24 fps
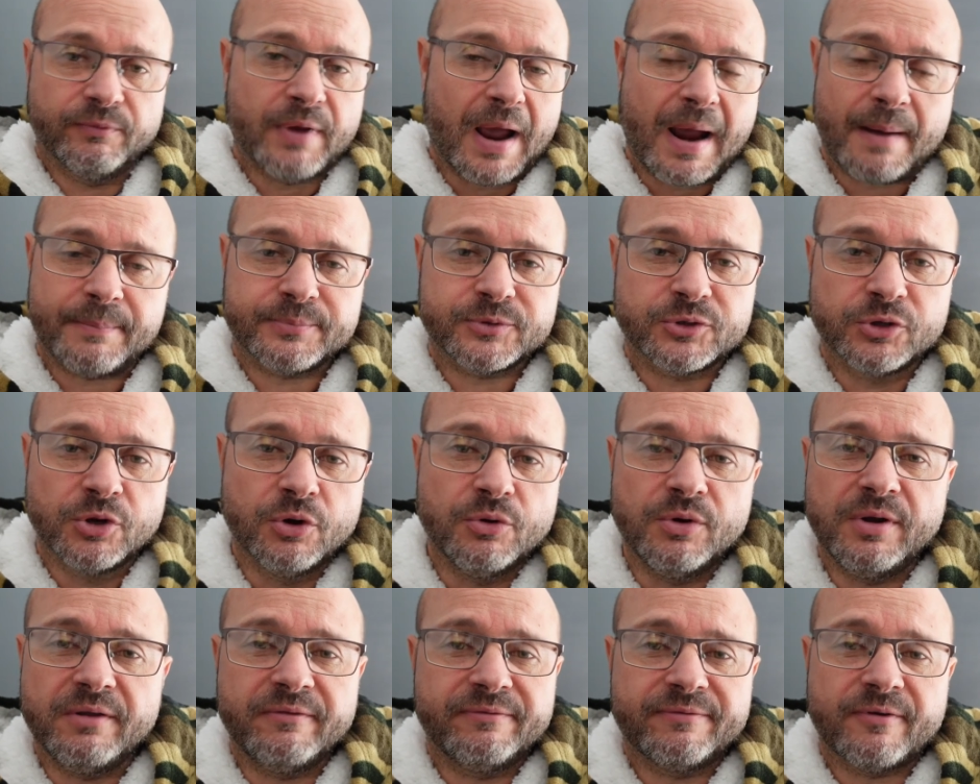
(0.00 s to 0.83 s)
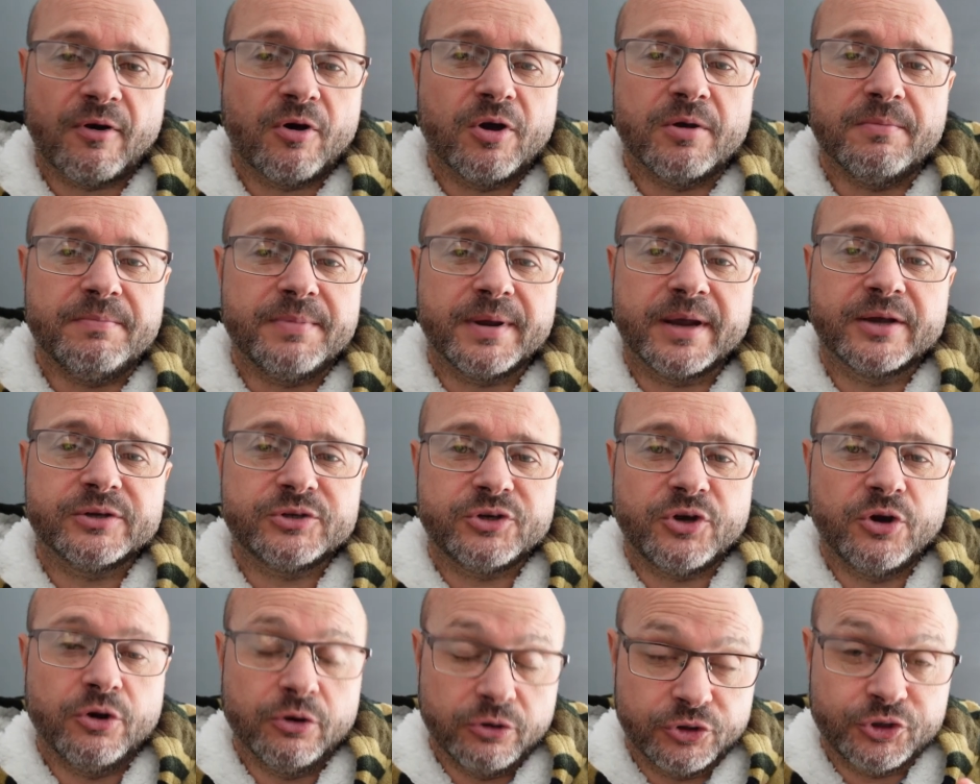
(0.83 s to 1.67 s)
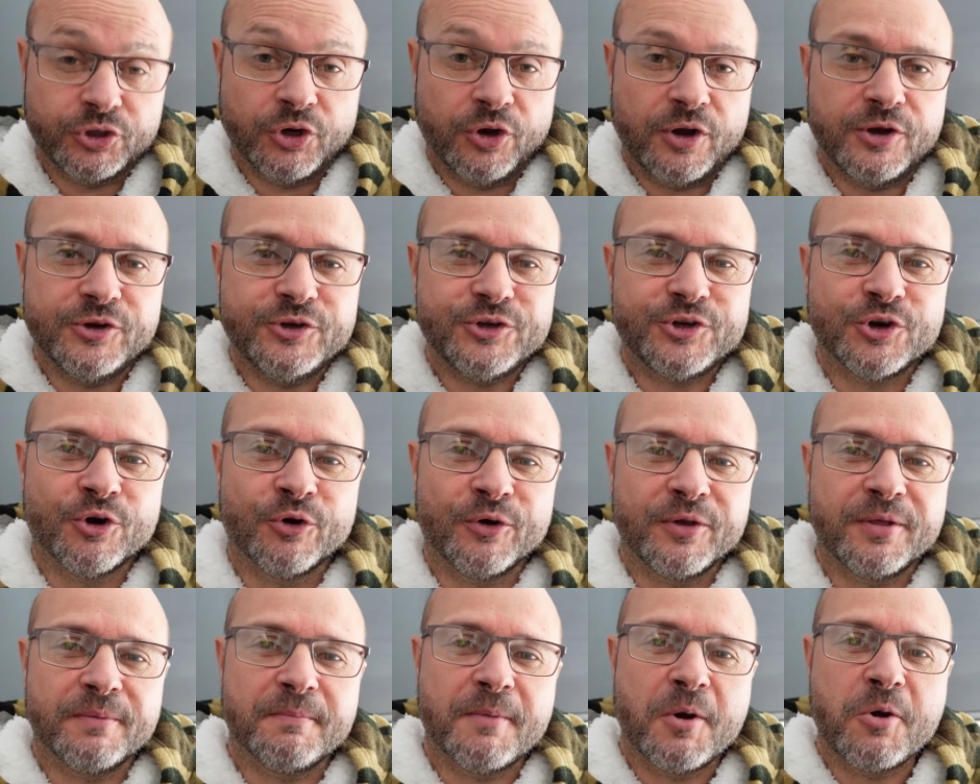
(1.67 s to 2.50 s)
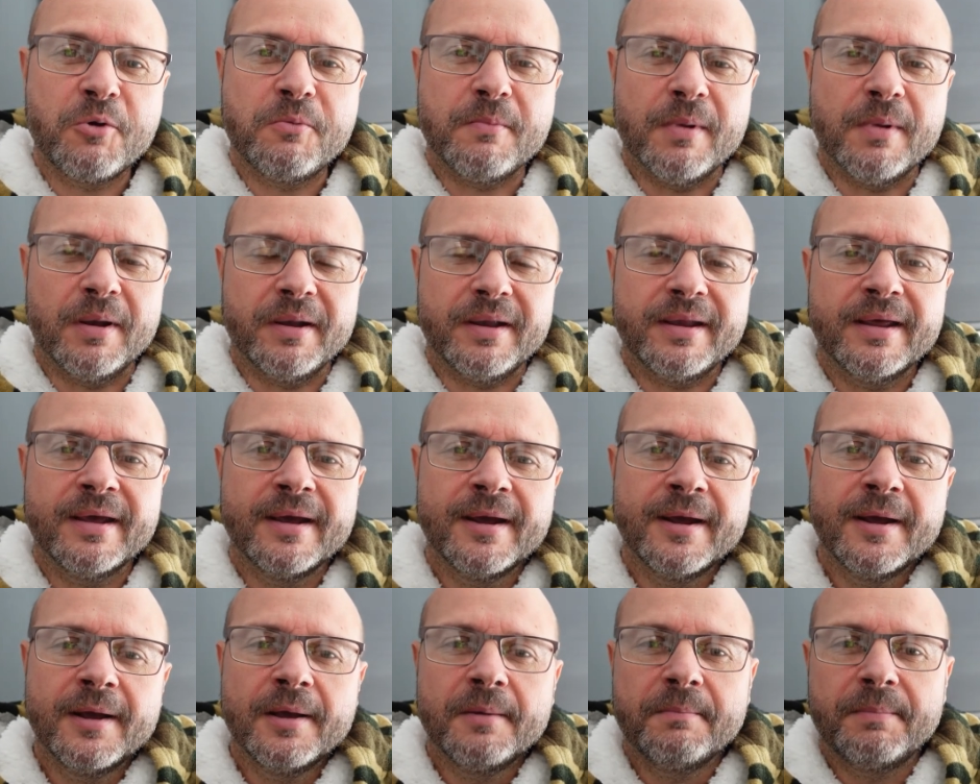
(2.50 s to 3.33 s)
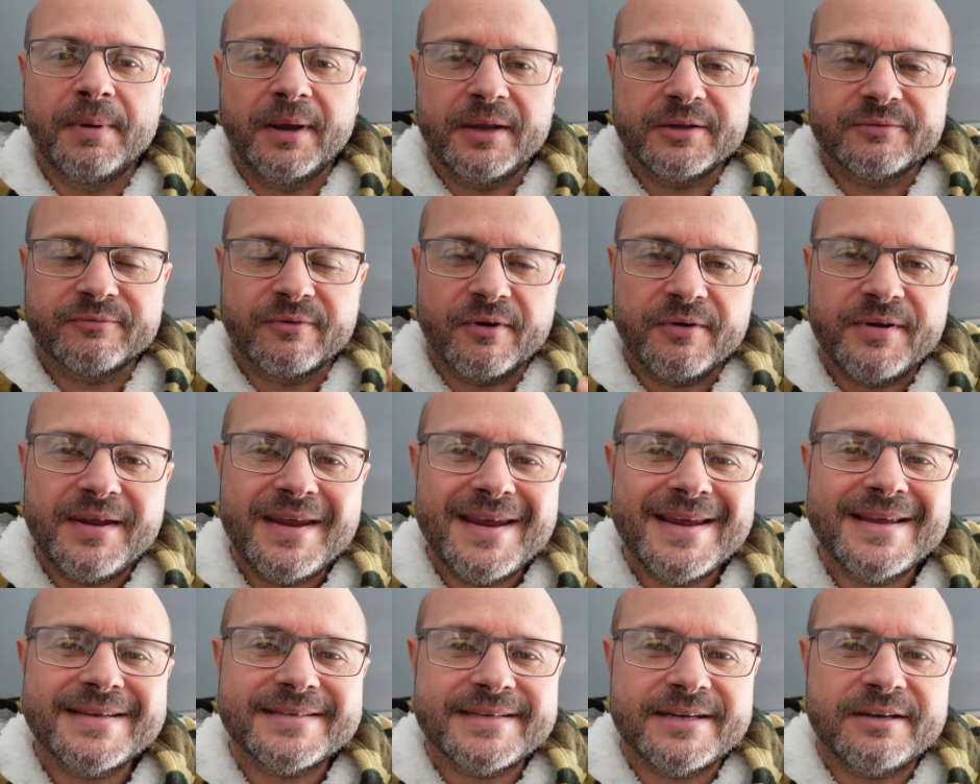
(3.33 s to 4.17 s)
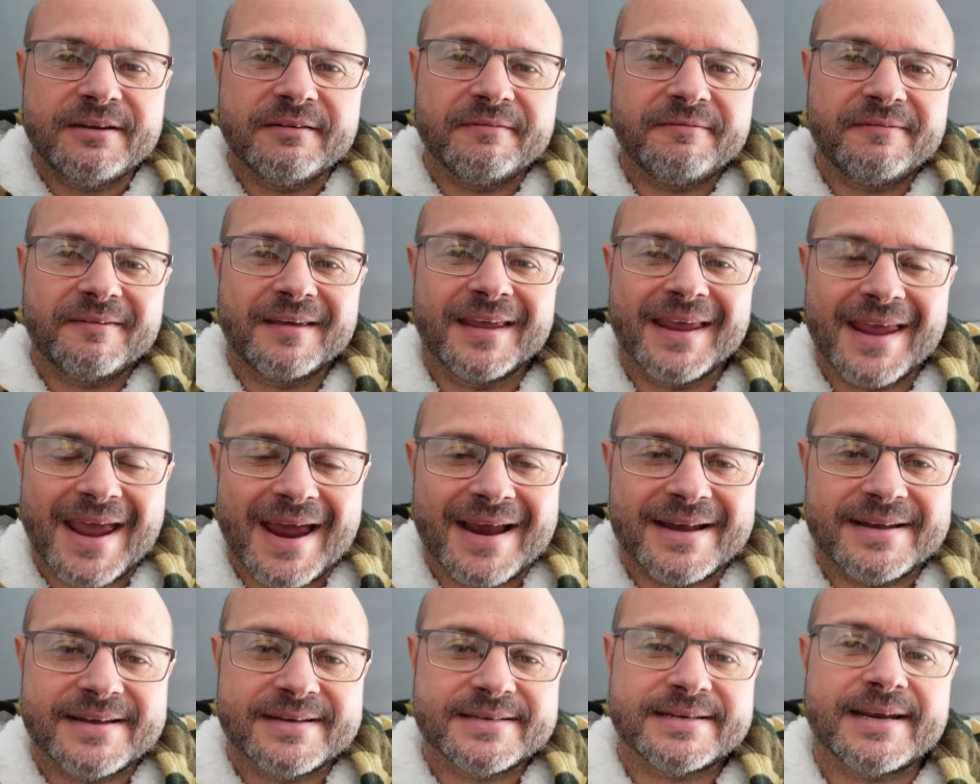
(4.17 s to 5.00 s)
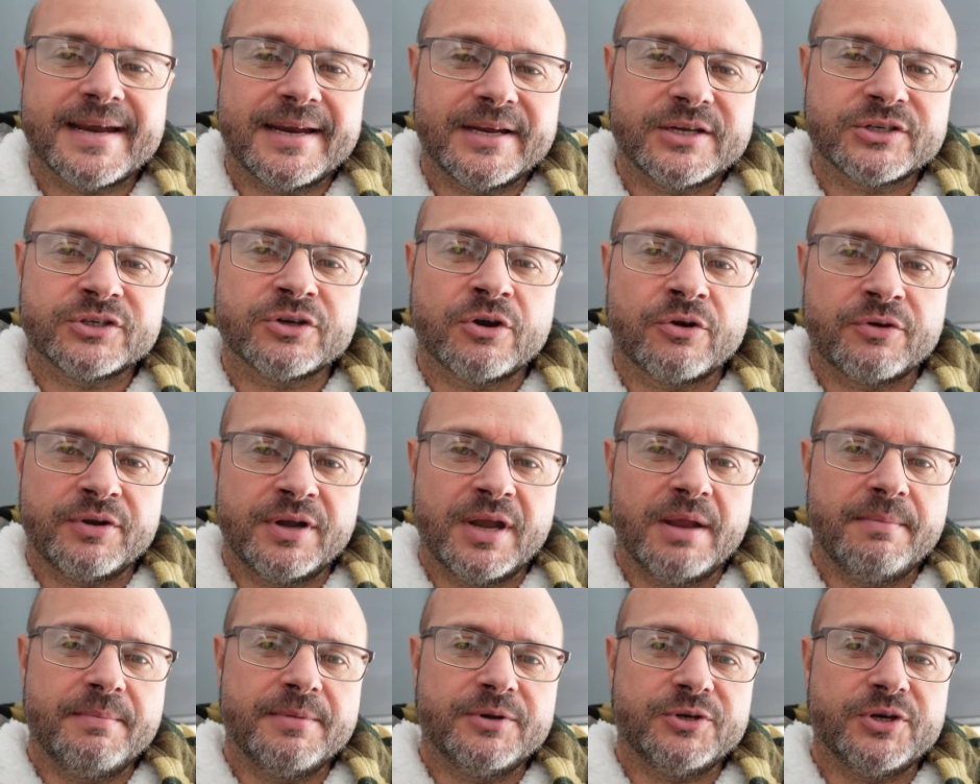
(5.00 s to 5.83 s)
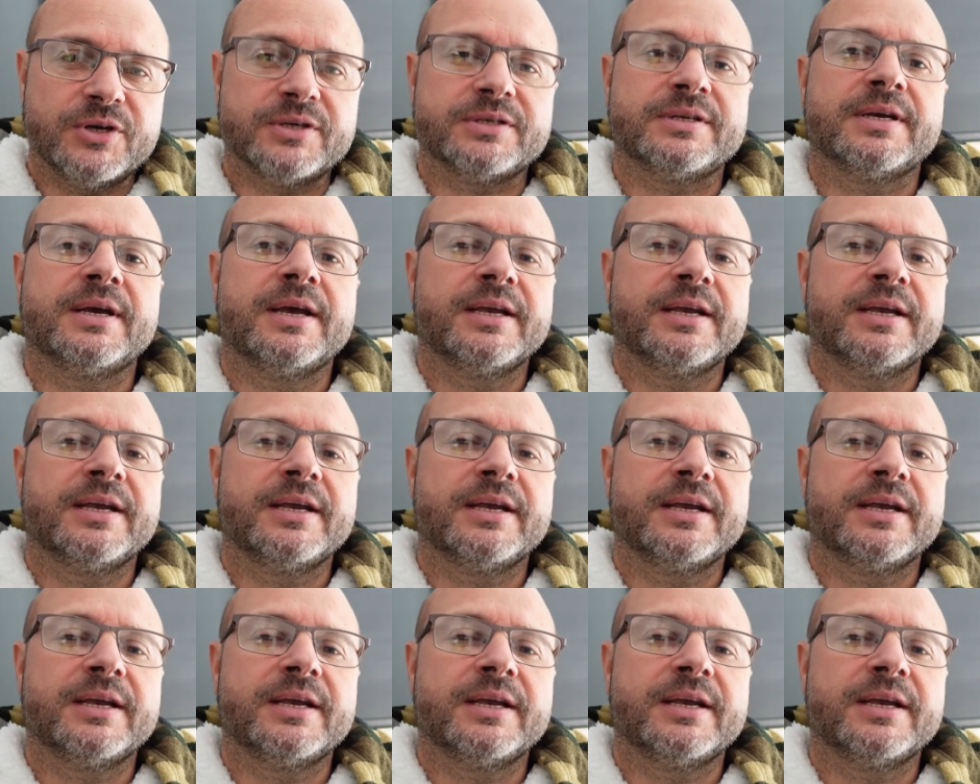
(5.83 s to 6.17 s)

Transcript: absolutely fine because you should enjoy the moment, but it's very easy to forget to take certain images.